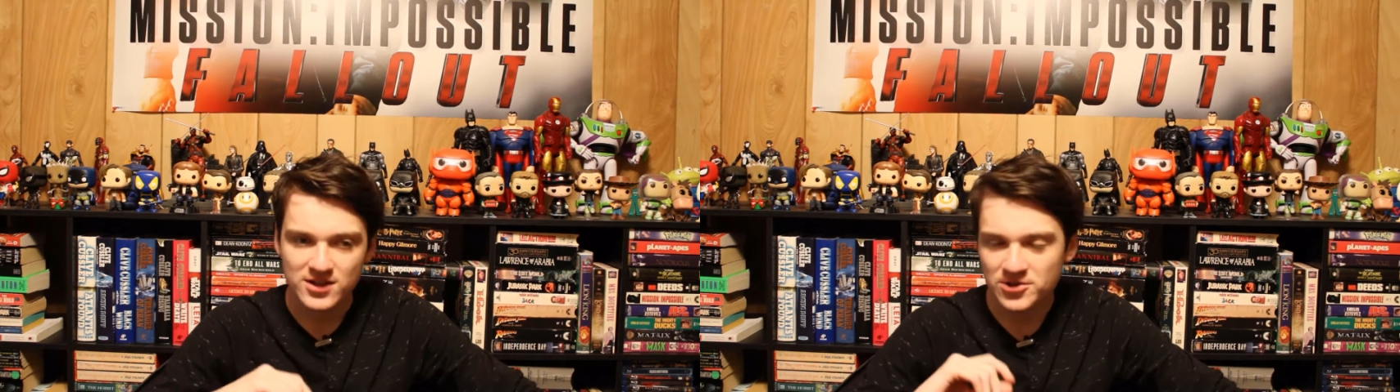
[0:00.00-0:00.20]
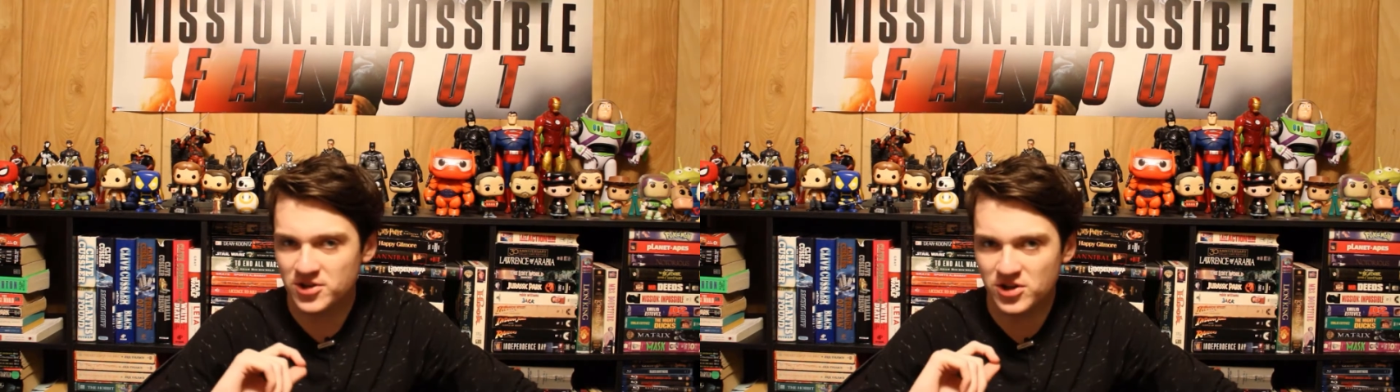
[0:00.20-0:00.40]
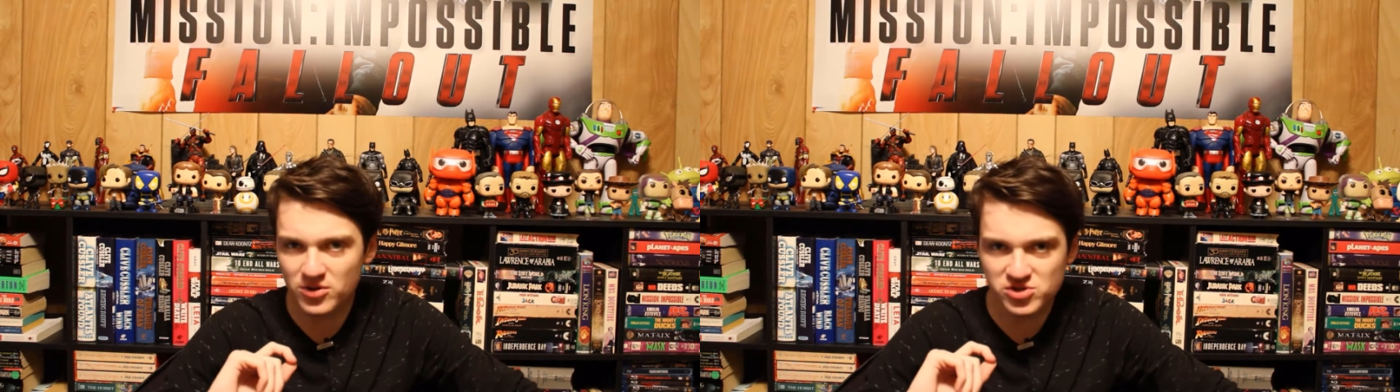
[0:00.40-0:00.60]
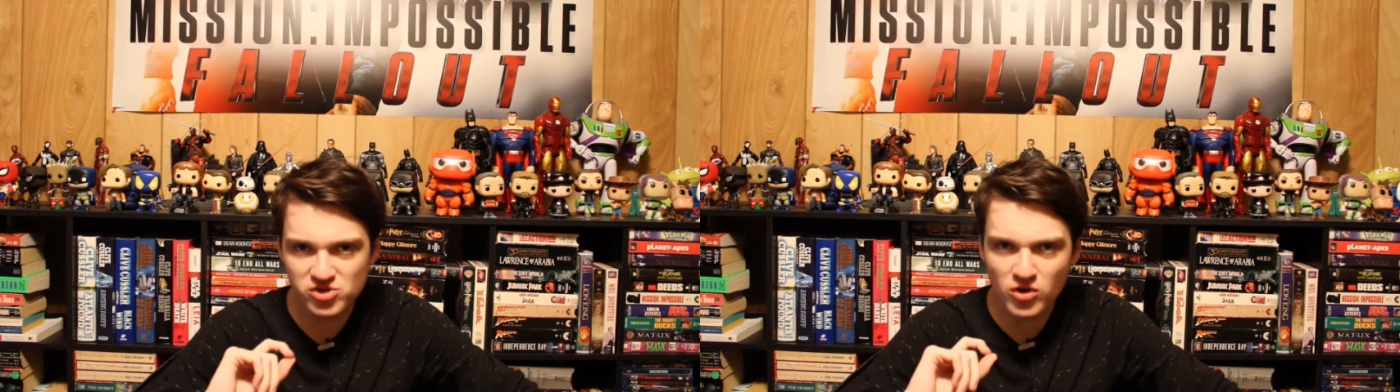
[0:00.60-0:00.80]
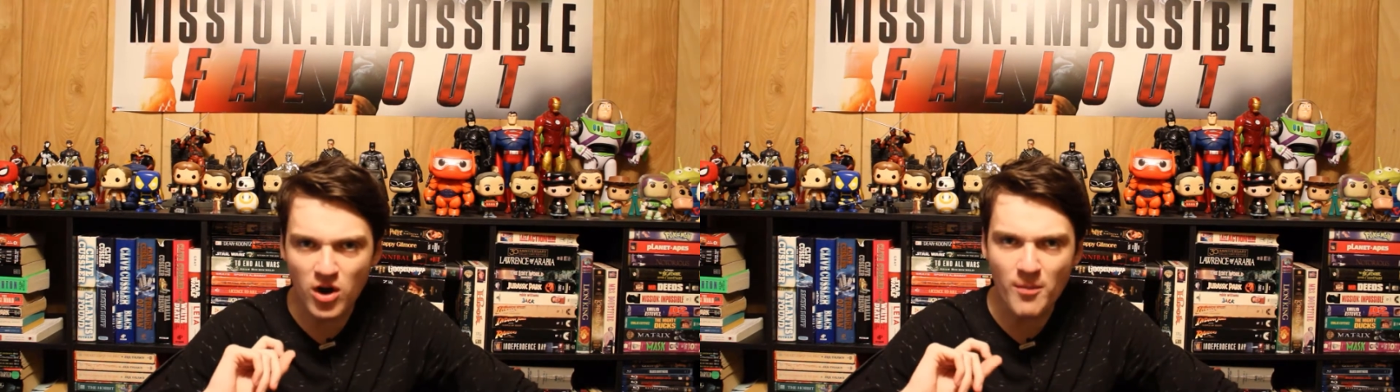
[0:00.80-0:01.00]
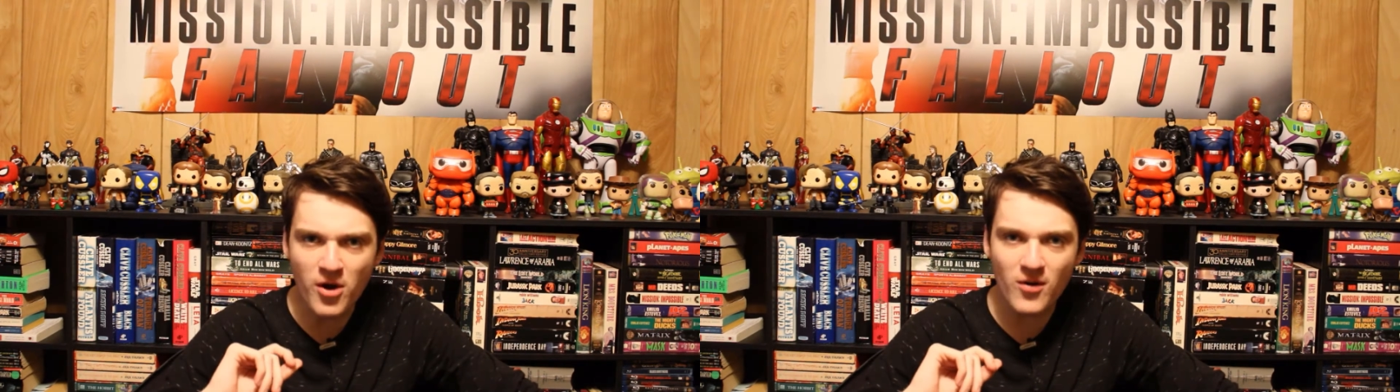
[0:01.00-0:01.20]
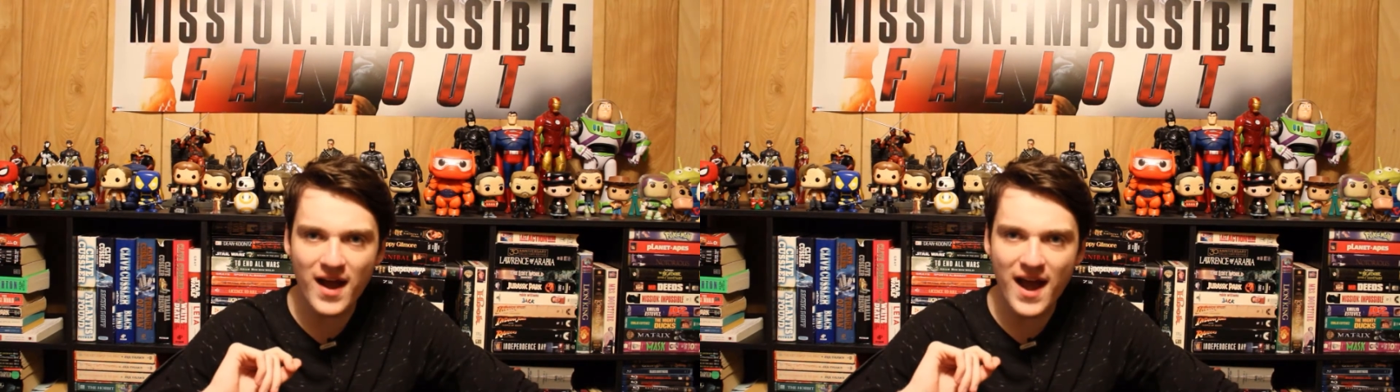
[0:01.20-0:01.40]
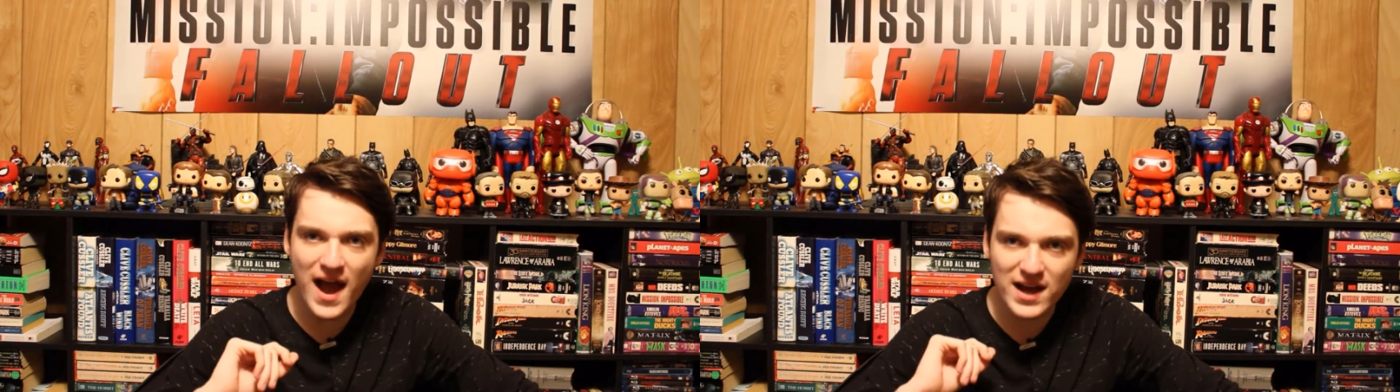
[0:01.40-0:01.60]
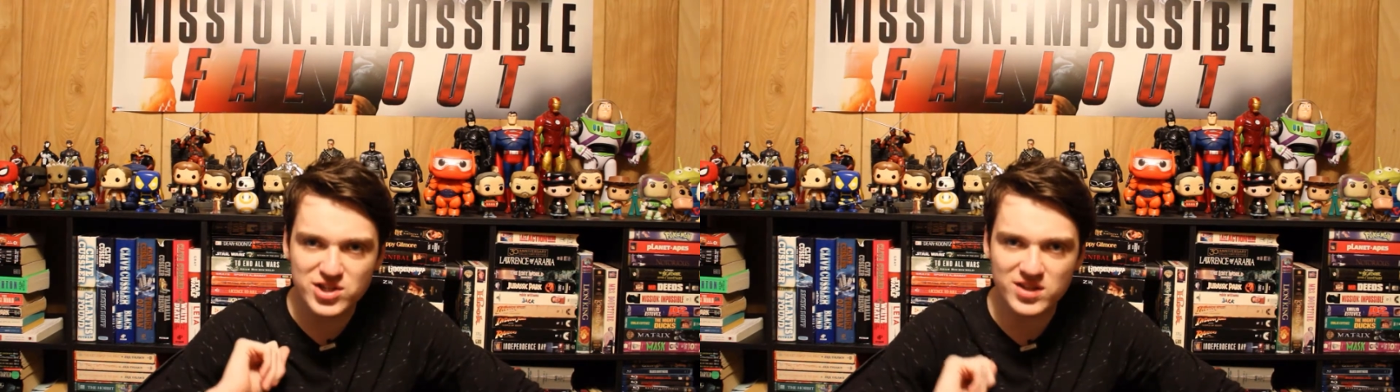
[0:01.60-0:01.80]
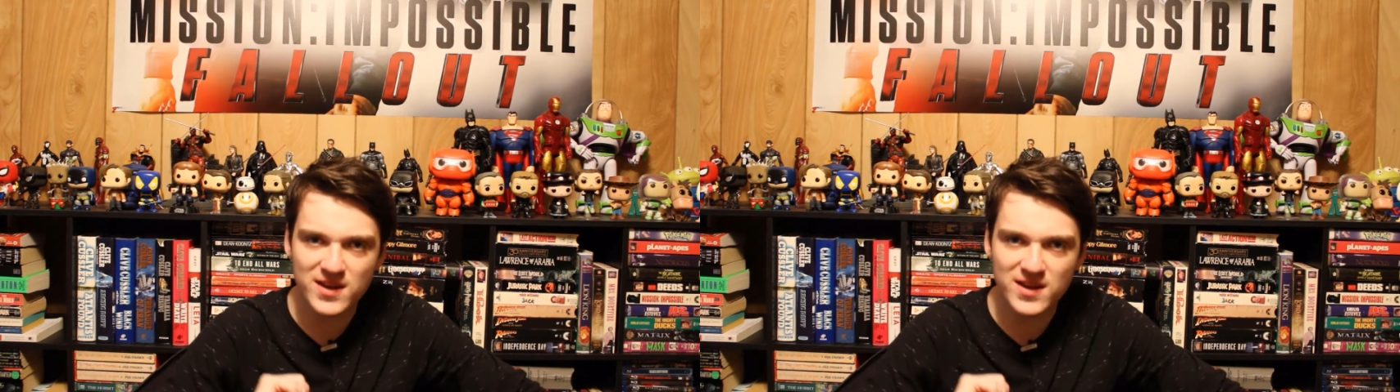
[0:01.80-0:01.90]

The Nostromo actually